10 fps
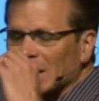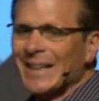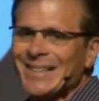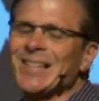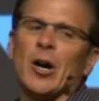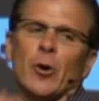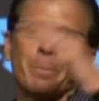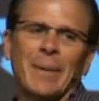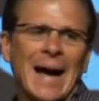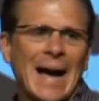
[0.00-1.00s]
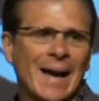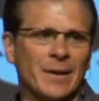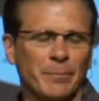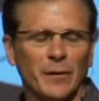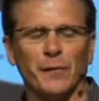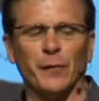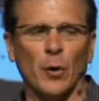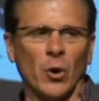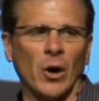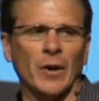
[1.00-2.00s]
Let's go back
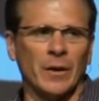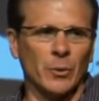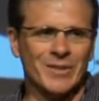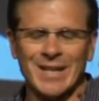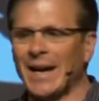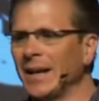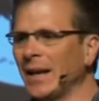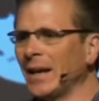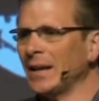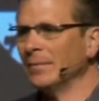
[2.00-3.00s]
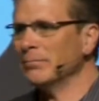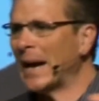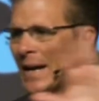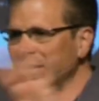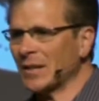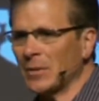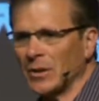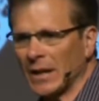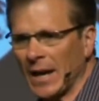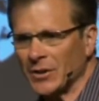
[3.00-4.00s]
before there was any mass
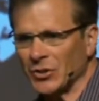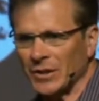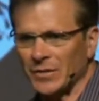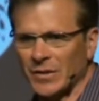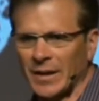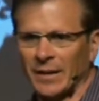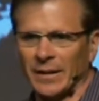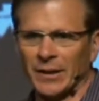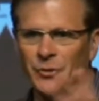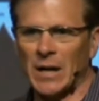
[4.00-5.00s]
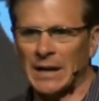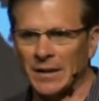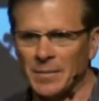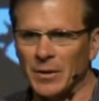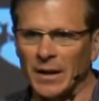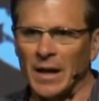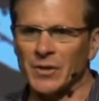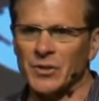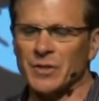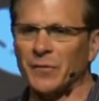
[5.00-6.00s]
communications, any electronic
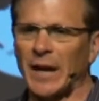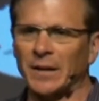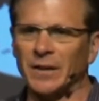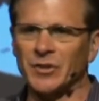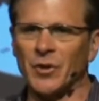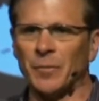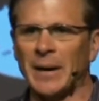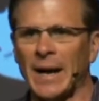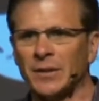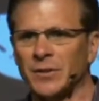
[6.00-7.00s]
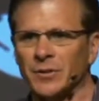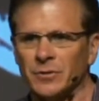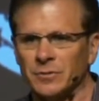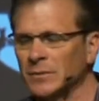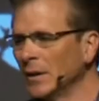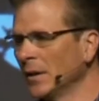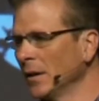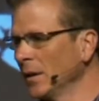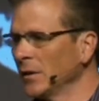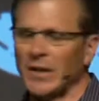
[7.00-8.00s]
communications. In fact, let's go back to,
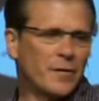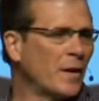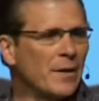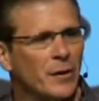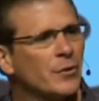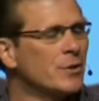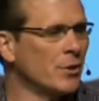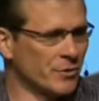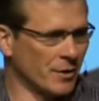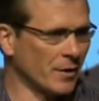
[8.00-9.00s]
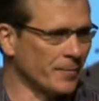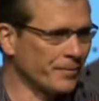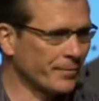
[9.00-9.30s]
say, 500 years ago.